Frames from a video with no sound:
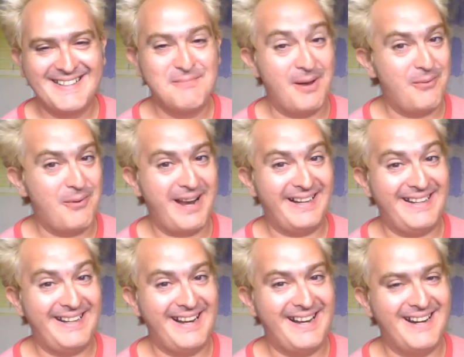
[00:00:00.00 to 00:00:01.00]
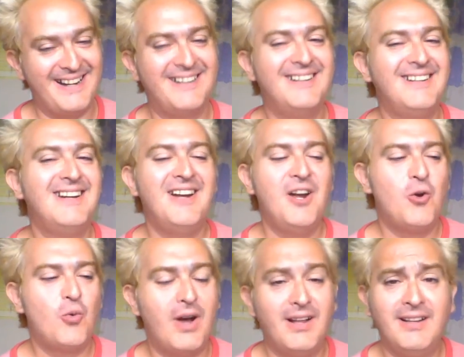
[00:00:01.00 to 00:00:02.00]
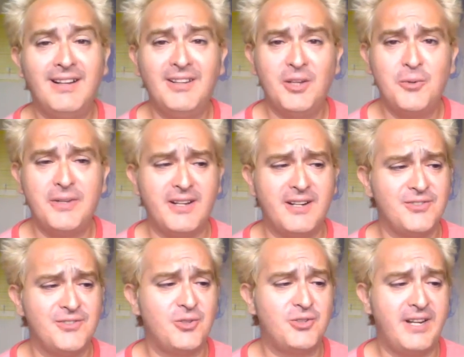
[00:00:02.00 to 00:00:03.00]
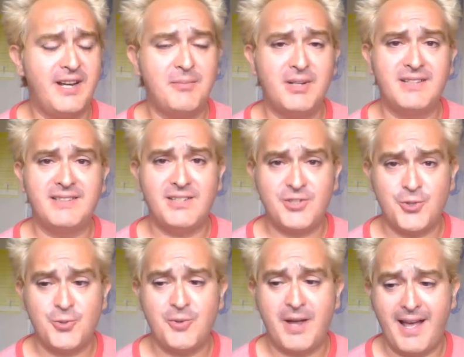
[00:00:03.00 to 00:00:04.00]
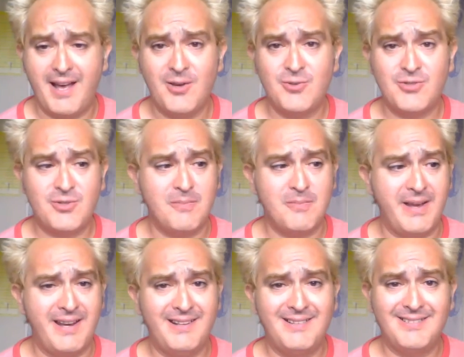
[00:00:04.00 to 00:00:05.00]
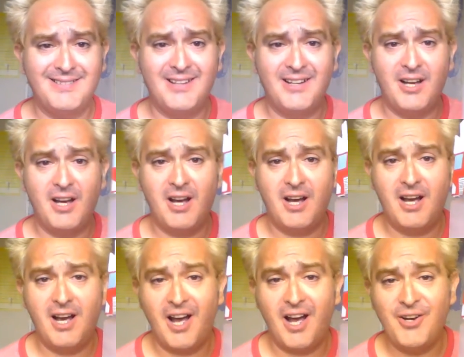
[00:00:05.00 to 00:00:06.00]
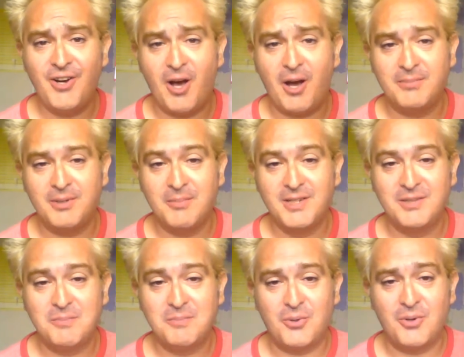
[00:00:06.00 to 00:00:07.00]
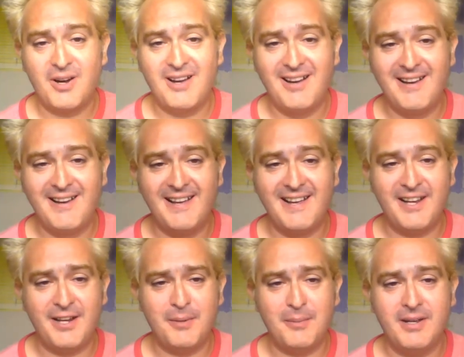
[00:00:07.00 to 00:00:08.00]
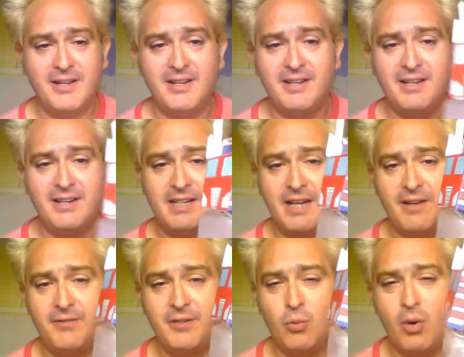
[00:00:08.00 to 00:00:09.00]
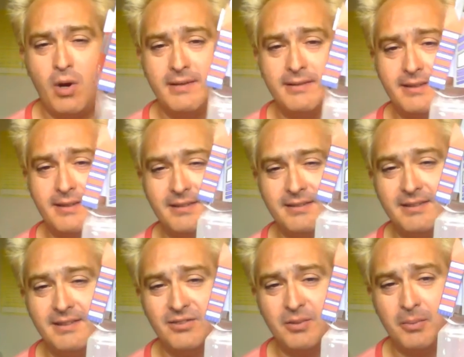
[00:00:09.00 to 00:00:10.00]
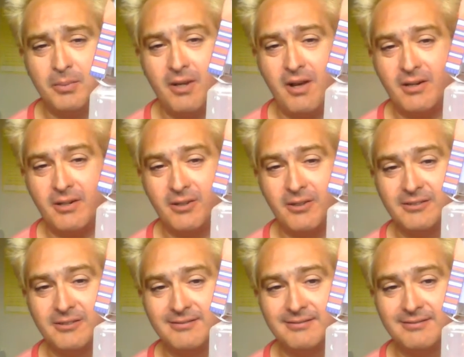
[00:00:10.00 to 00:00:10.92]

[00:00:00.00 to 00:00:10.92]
My wacky hair. Well, hello there. So today I'm going to teach you how to make an Optimus Prime. Now, if you want this, there's a blogger.